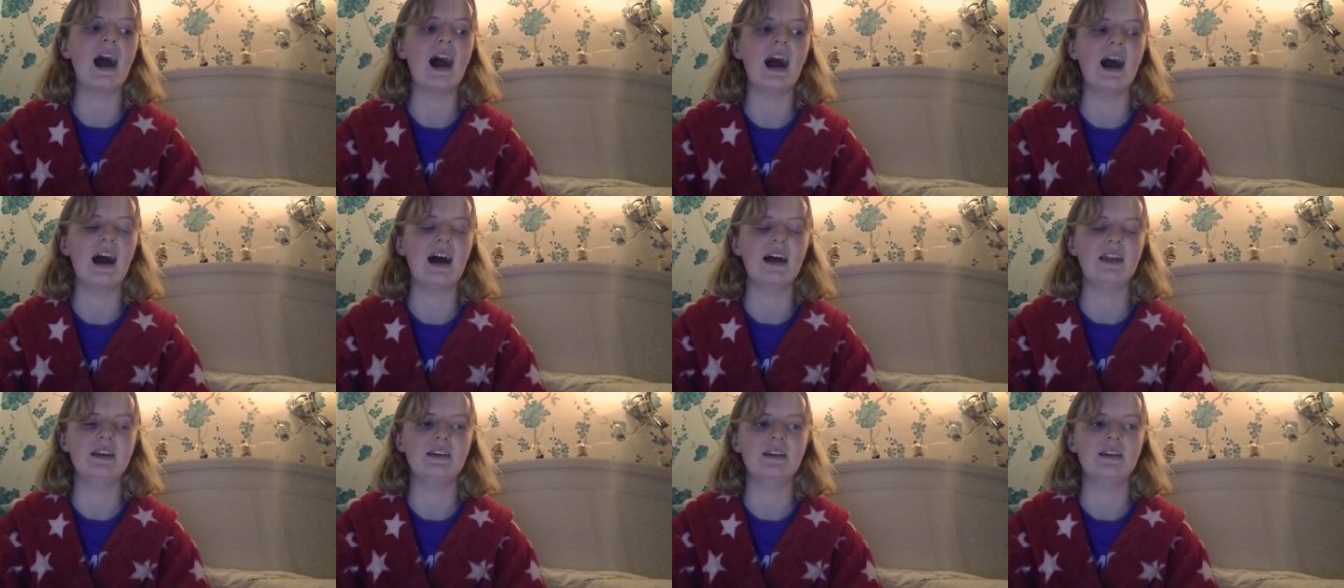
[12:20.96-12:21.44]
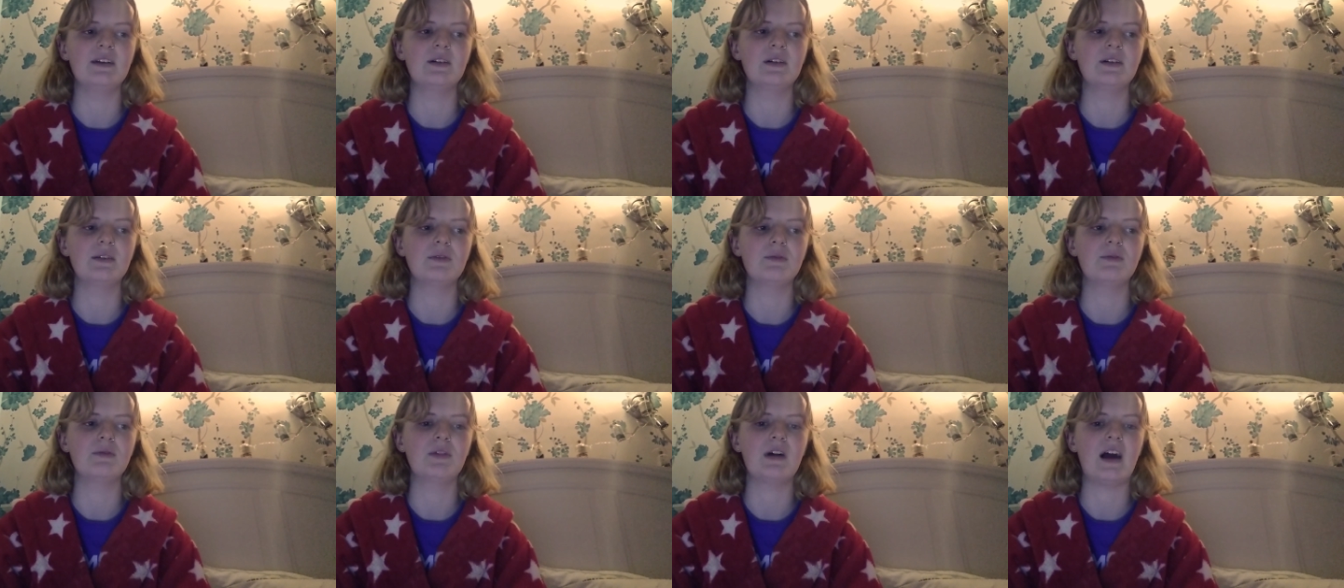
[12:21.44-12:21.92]
and
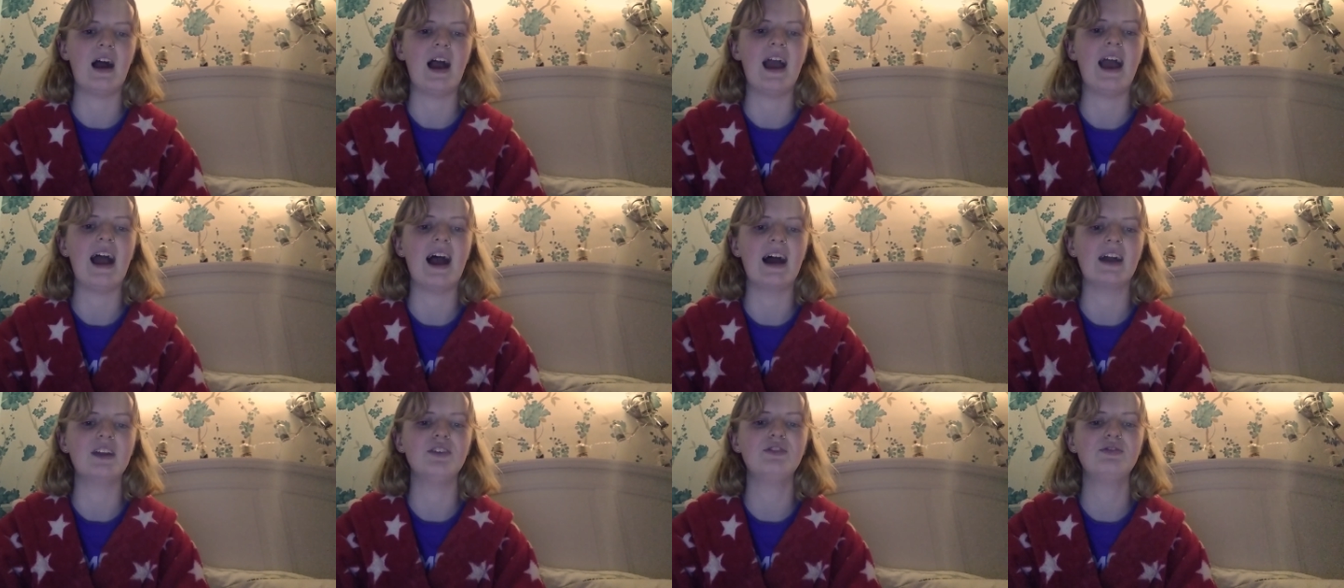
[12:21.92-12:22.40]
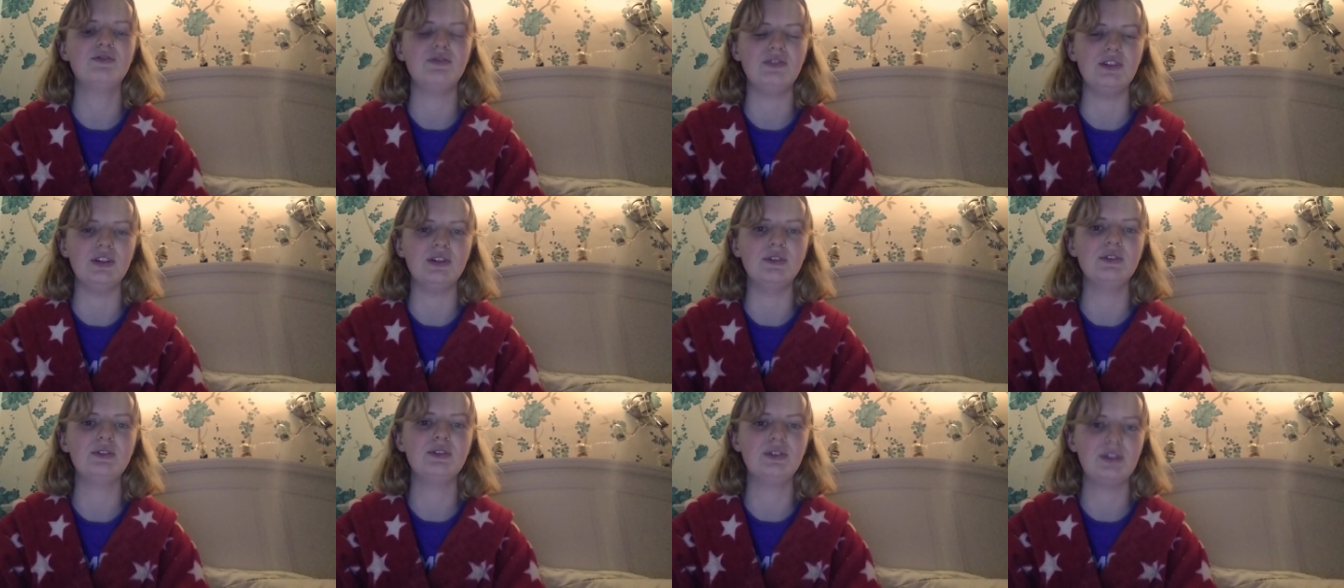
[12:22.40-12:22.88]
I had a
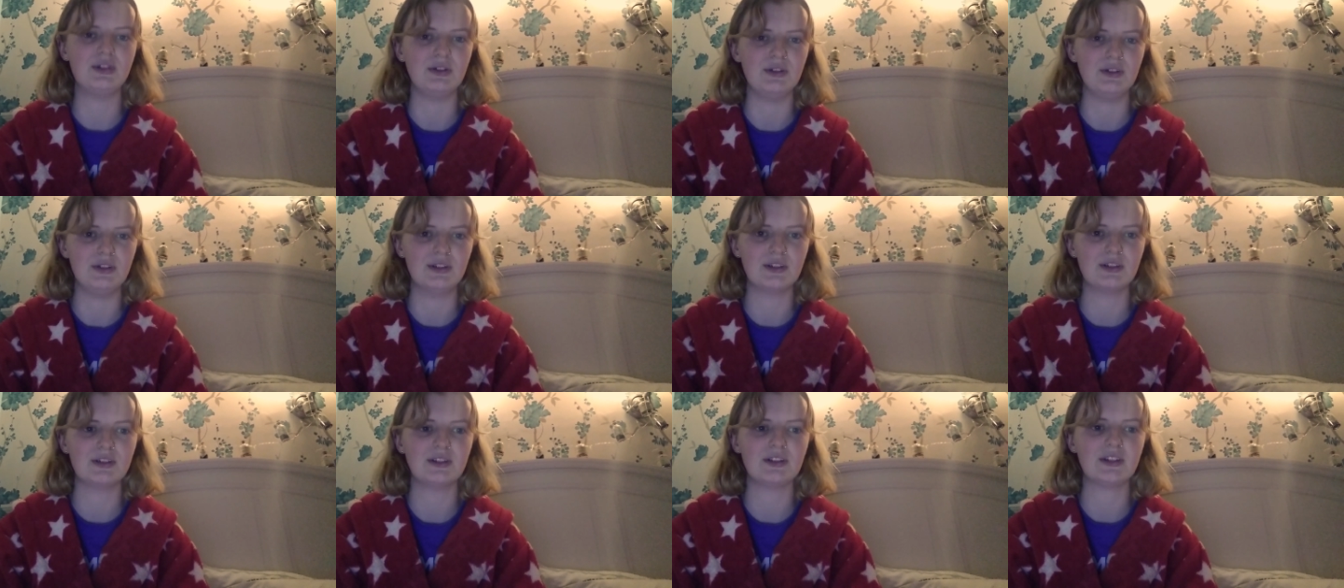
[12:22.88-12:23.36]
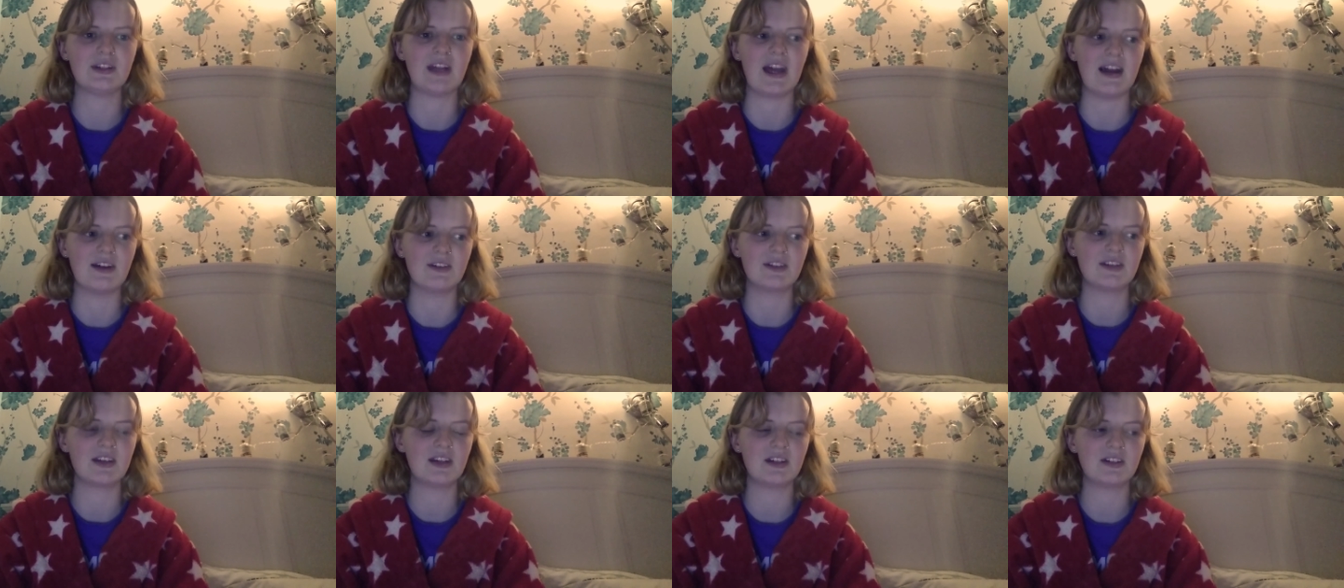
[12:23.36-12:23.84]
few tutors
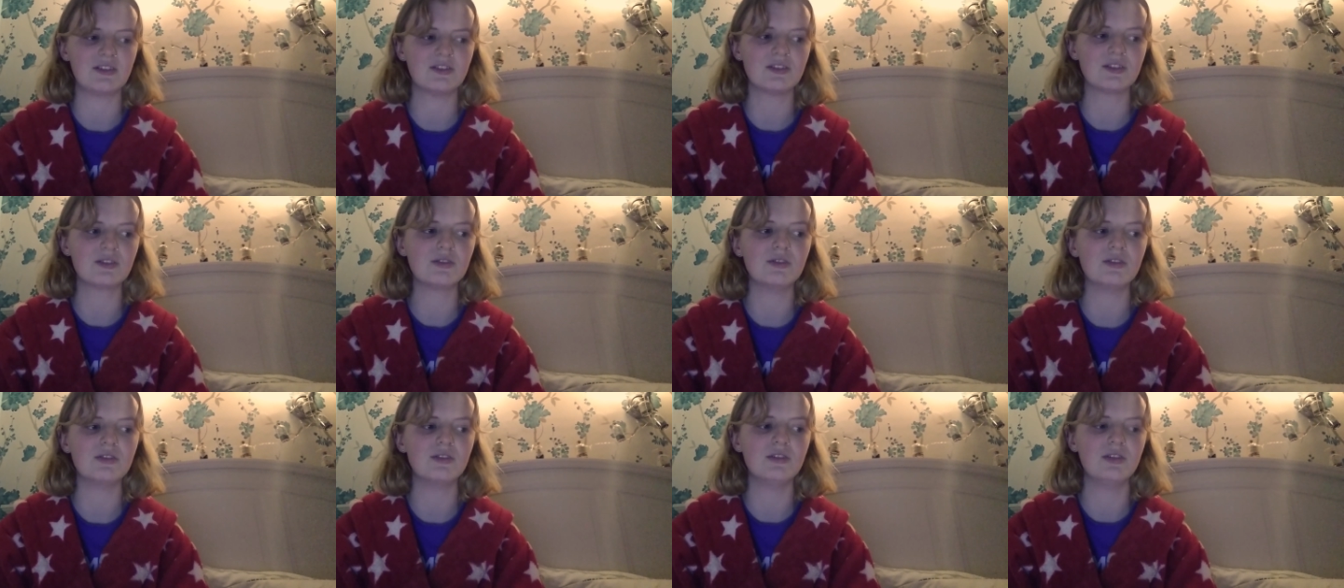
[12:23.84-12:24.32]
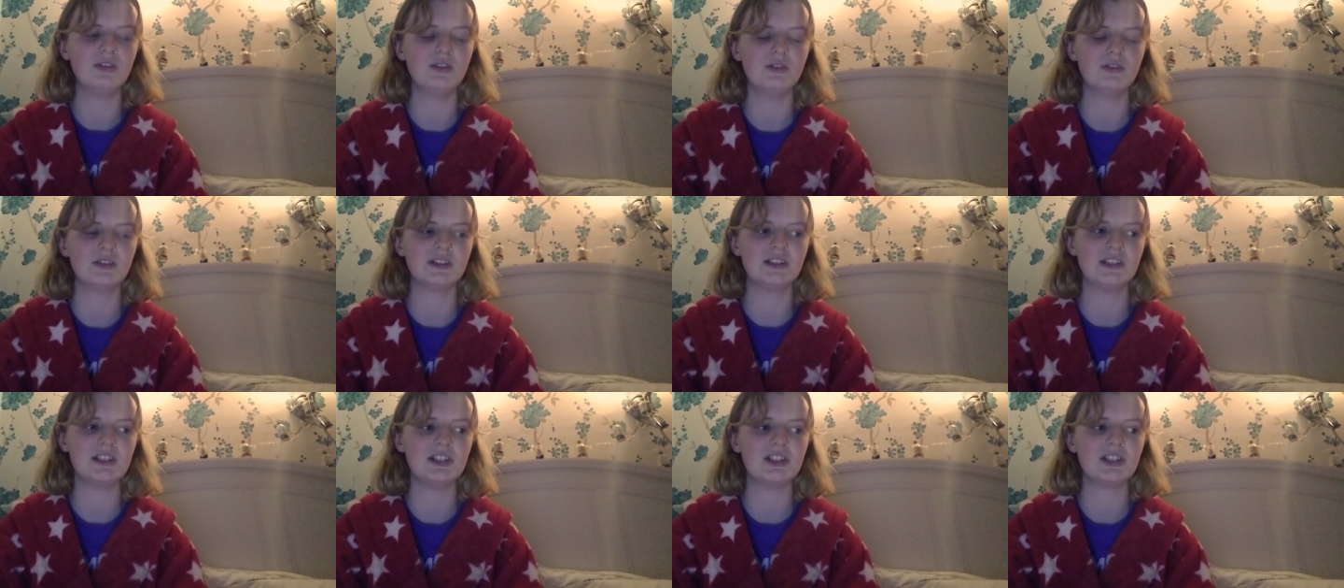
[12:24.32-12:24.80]
outside of school who
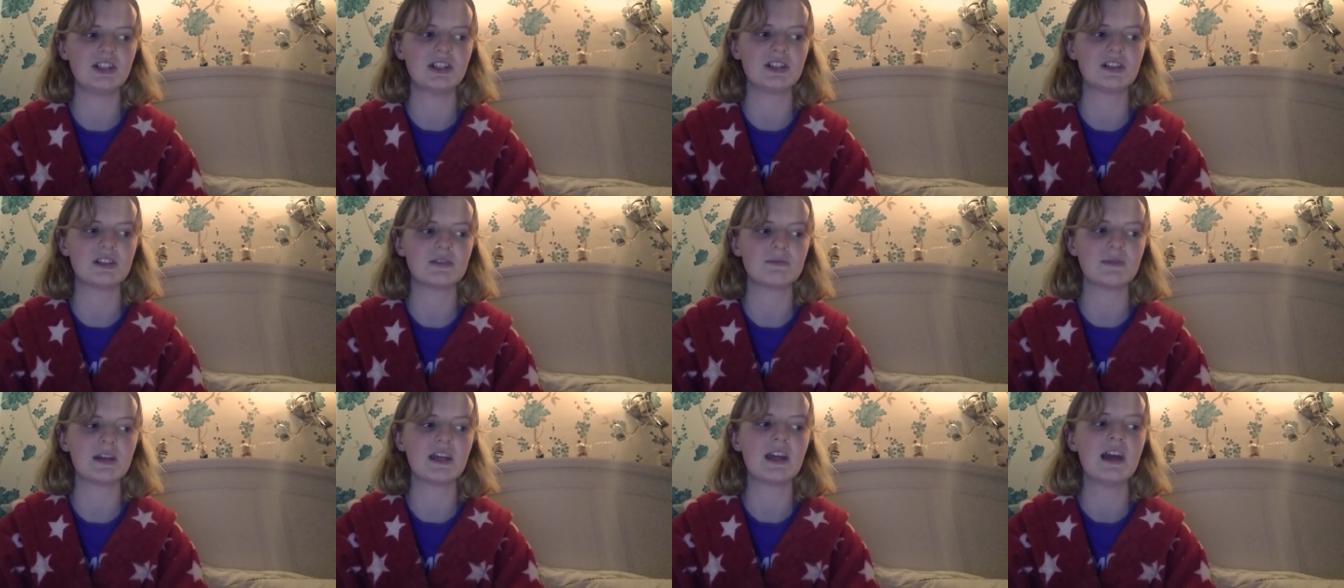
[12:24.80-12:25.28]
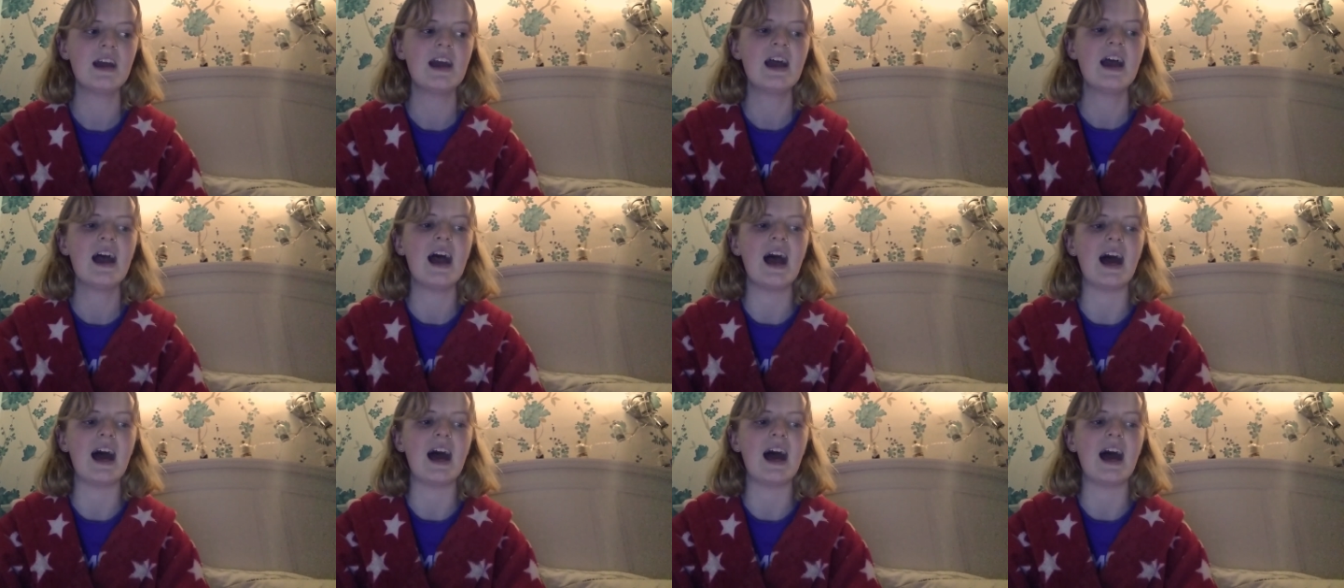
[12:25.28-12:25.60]
were teaching it to me.